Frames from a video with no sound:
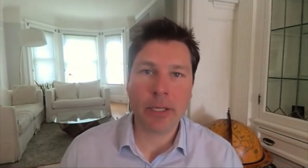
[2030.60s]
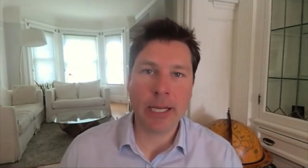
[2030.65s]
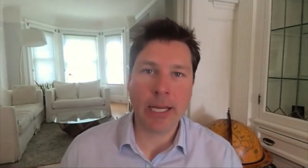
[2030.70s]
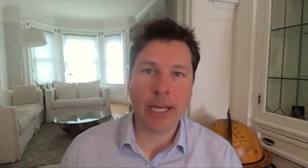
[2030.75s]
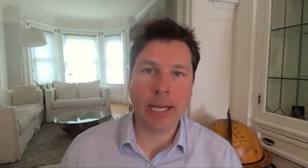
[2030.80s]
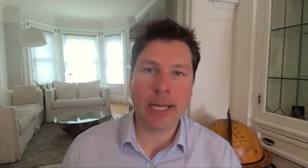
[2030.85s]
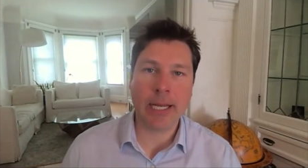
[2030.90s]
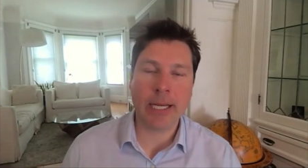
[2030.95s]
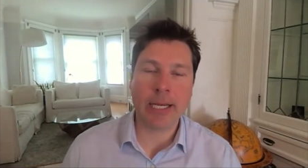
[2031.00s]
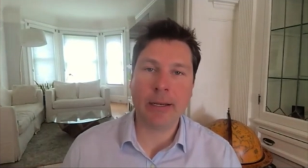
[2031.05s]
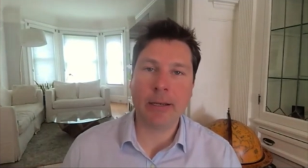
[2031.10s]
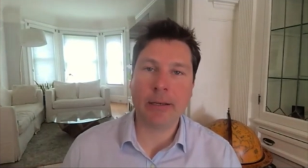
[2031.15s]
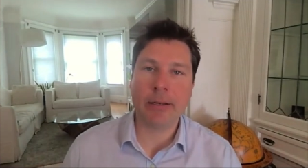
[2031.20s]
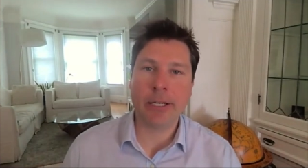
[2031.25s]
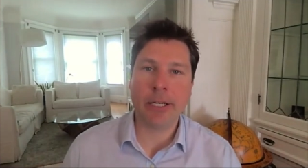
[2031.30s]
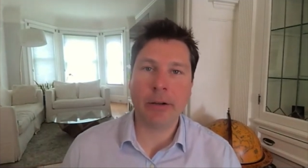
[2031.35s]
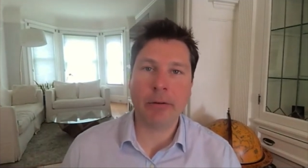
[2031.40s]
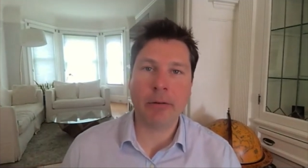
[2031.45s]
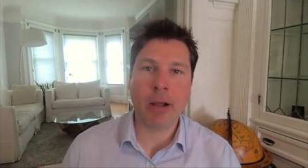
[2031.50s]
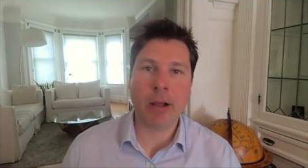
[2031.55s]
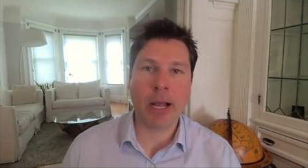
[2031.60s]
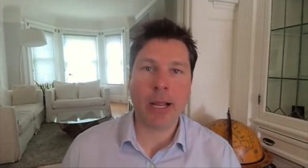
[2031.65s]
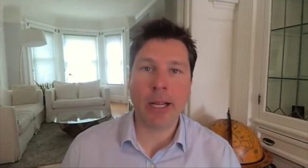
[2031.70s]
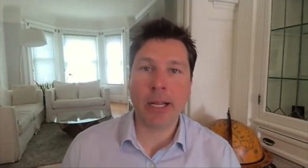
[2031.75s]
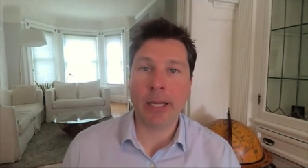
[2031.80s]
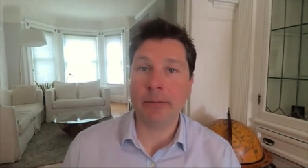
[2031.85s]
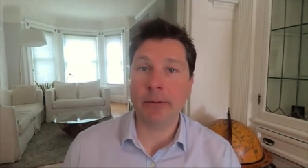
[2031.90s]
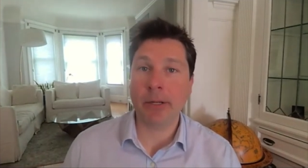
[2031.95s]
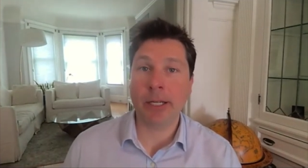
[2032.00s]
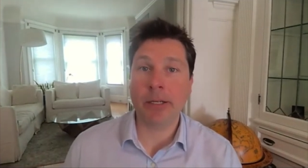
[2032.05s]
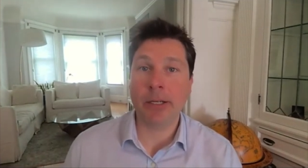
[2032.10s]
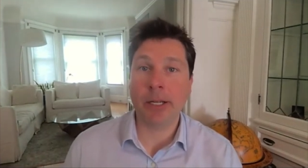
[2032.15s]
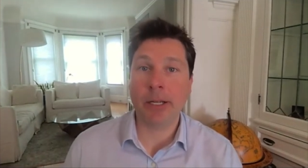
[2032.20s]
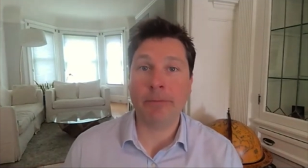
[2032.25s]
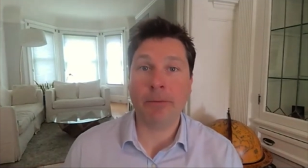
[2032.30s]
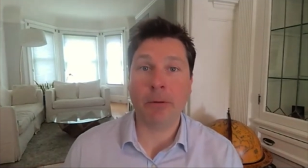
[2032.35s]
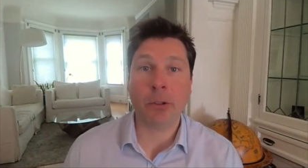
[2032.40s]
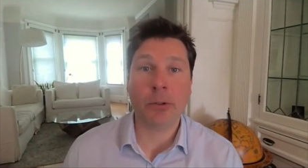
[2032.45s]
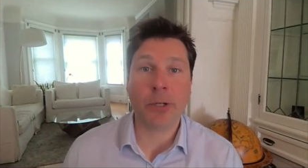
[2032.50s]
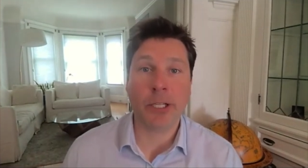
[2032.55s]
And in
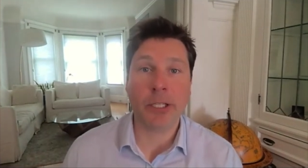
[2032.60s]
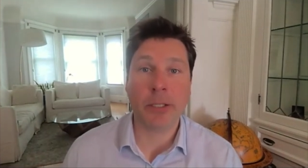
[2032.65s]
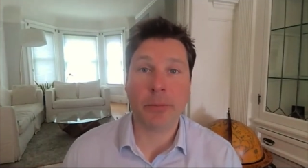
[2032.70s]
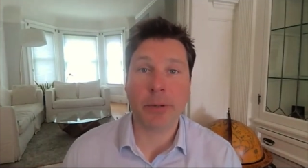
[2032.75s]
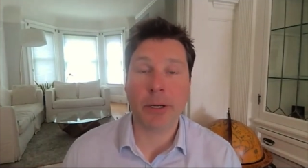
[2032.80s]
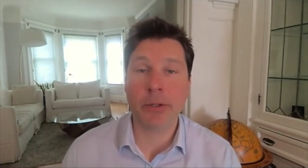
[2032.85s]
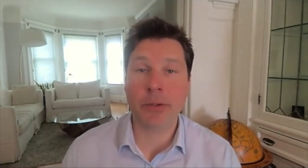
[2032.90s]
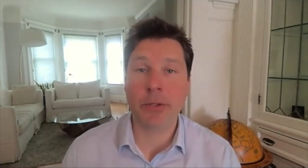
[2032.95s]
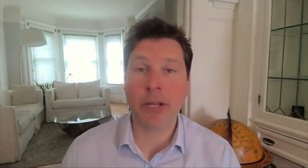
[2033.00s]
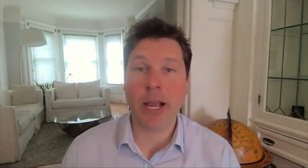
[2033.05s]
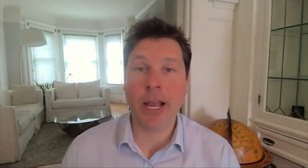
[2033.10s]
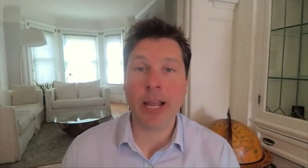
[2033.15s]
full transparency,